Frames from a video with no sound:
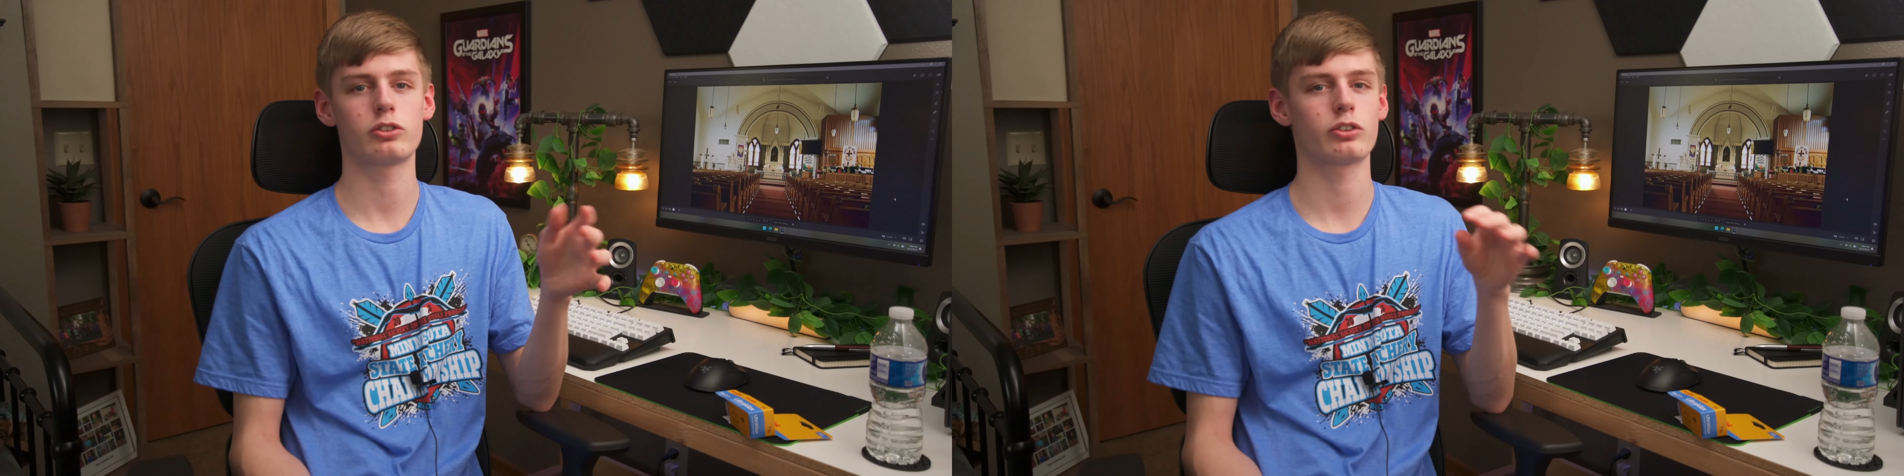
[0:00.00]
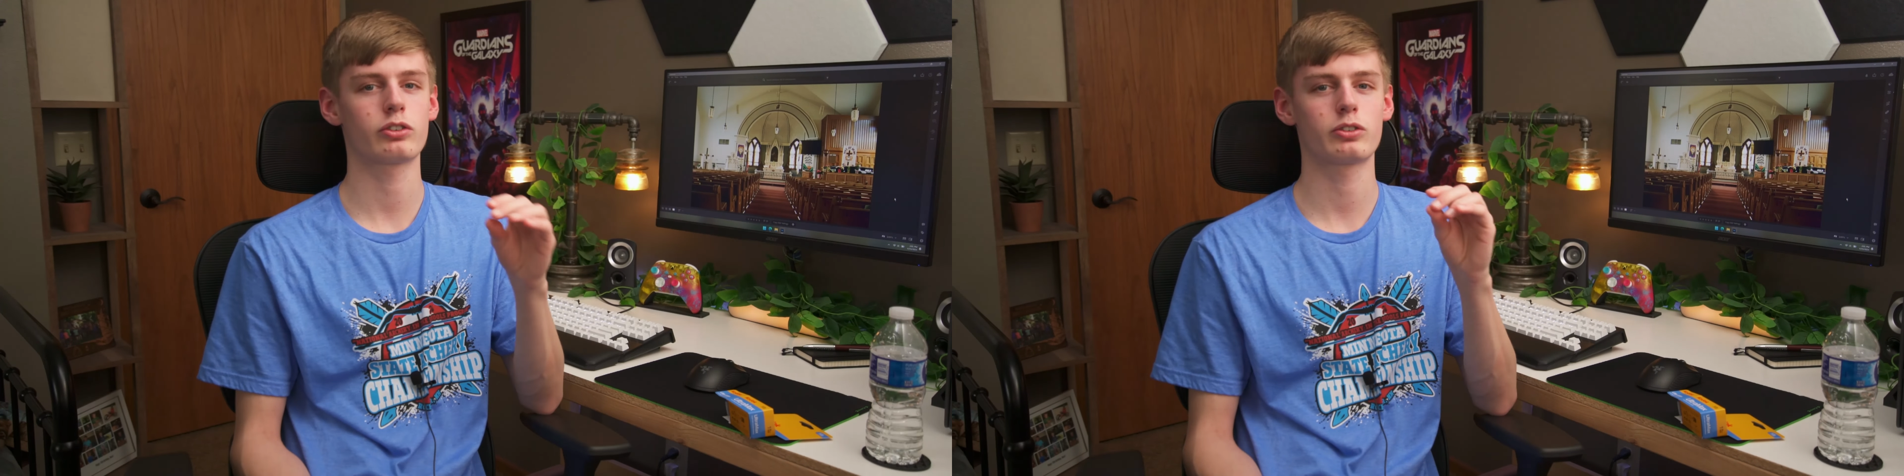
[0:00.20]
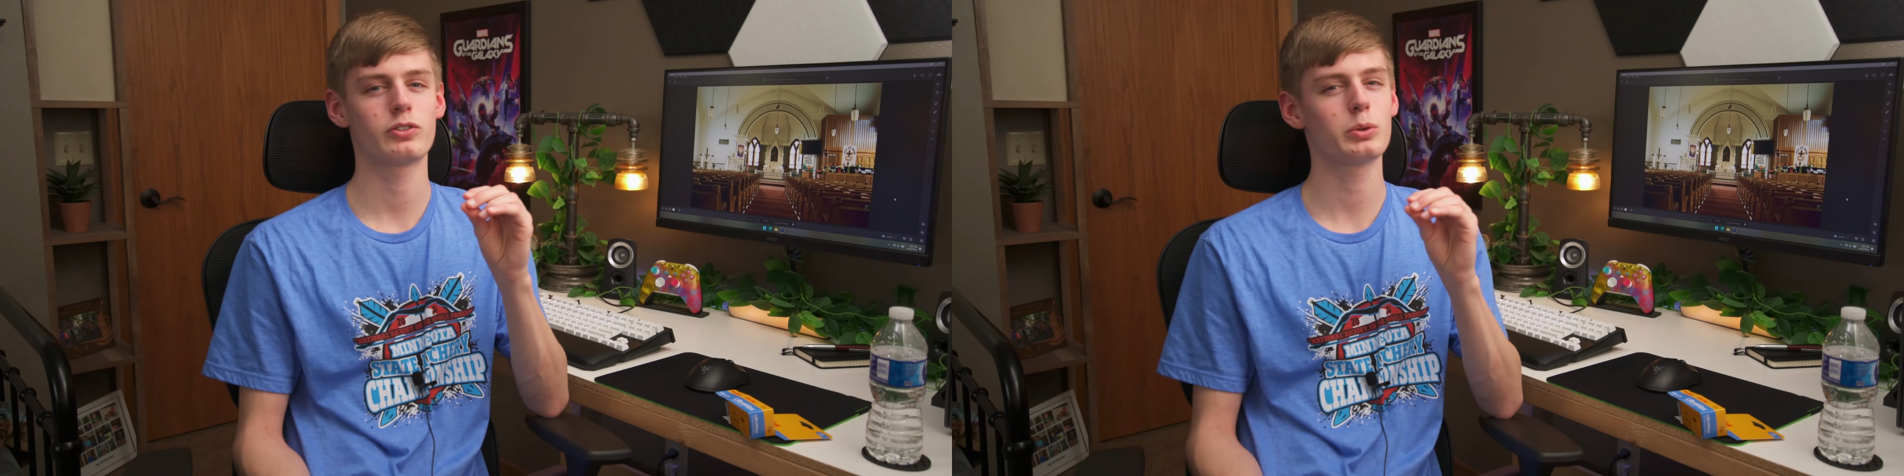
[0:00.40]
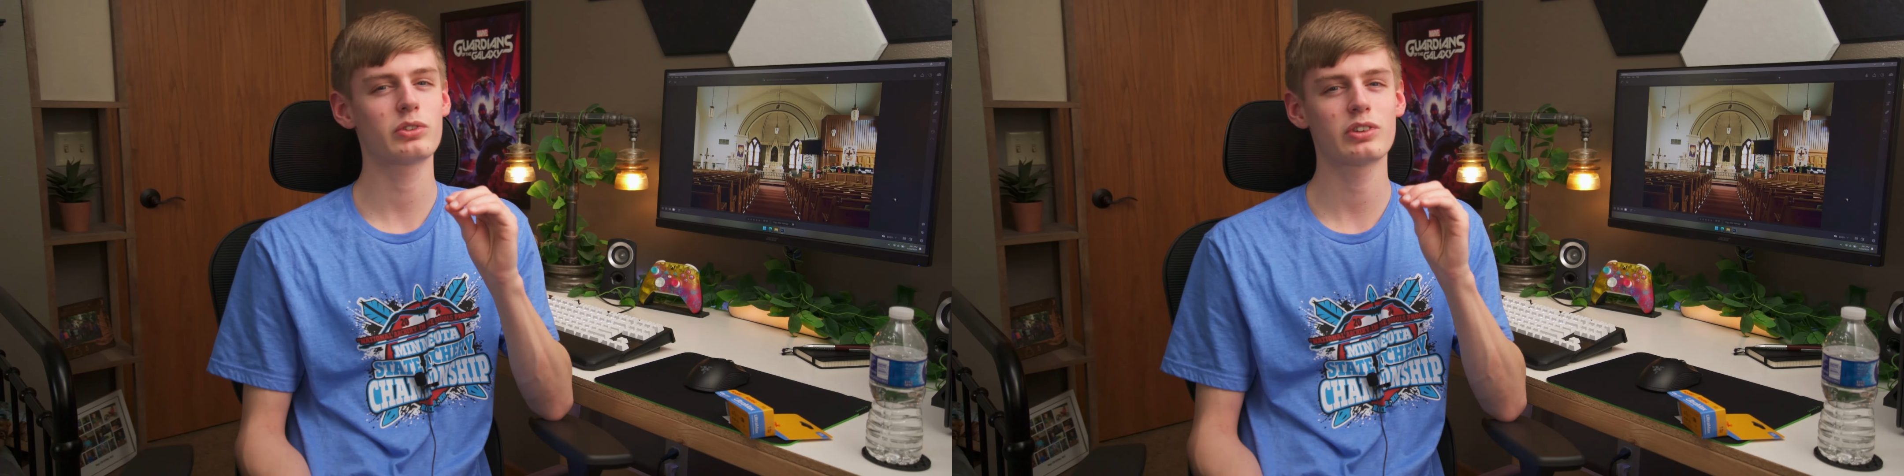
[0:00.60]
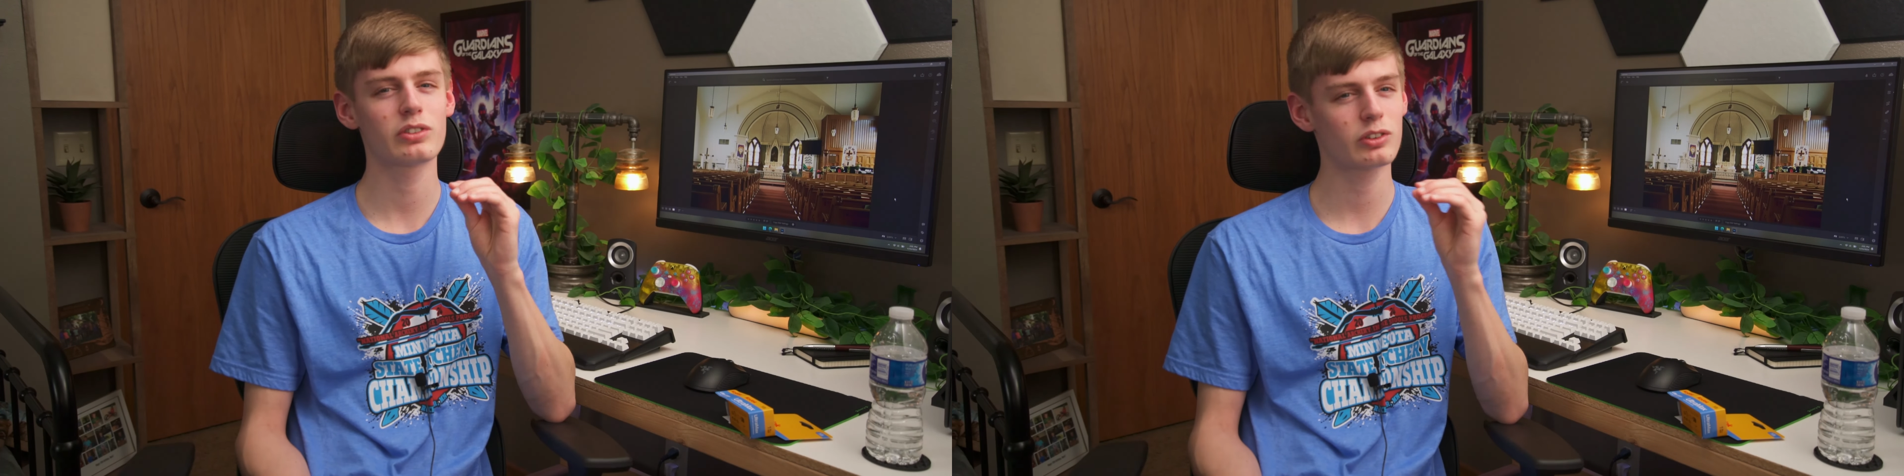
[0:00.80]
just
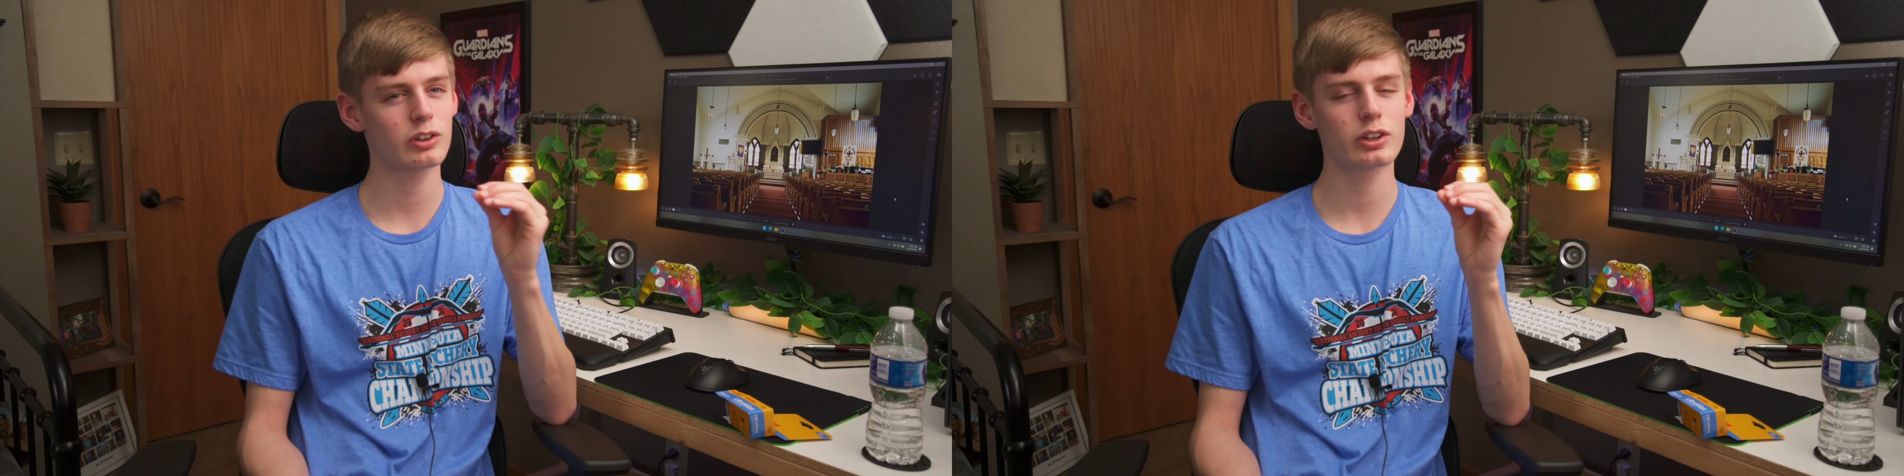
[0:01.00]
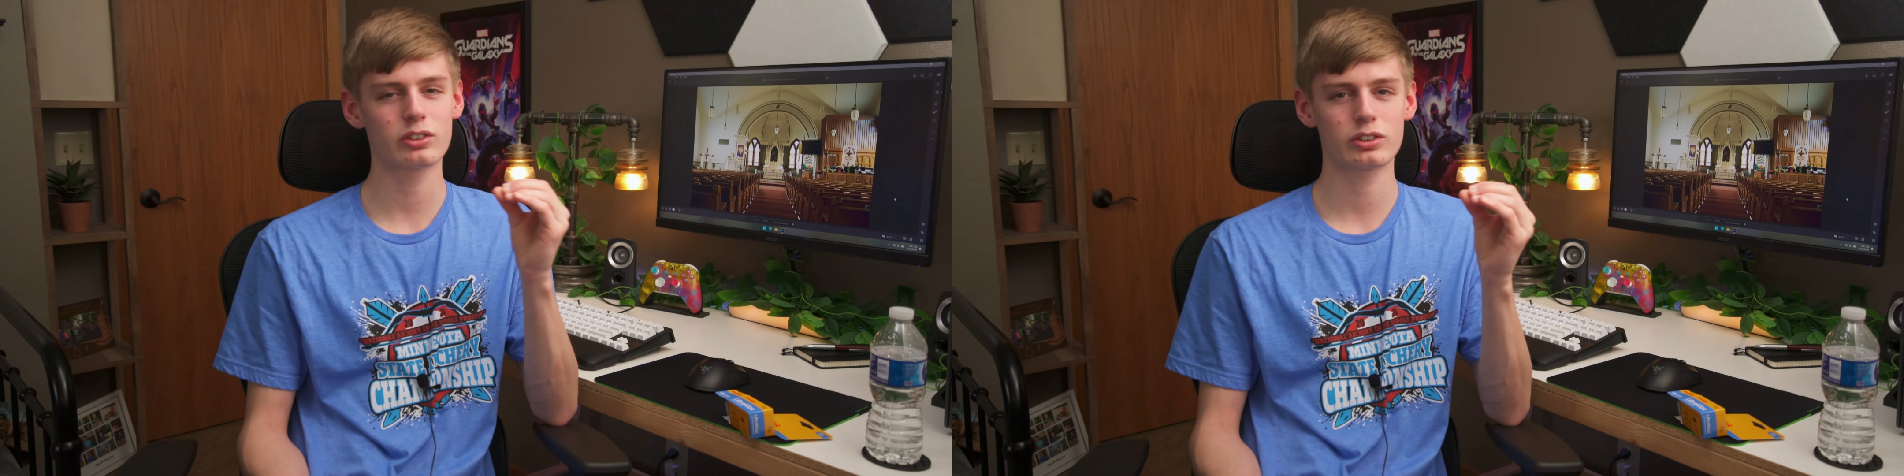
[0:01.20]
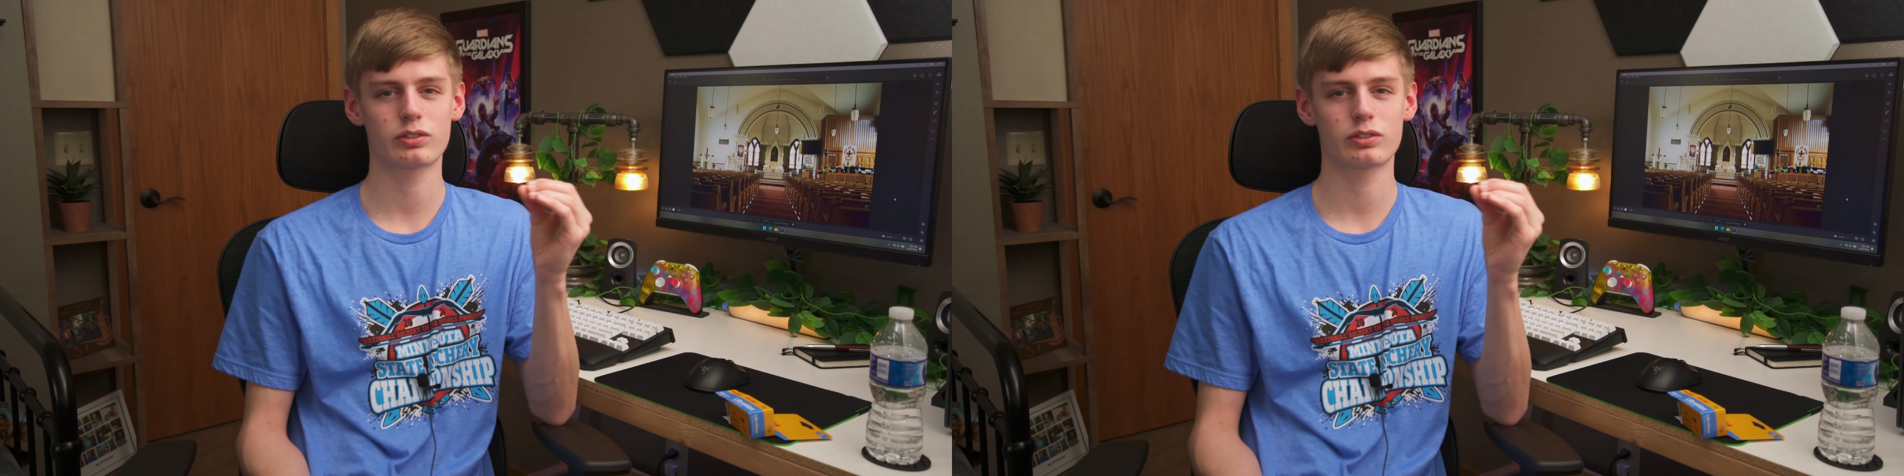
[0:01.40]
diffusing slightly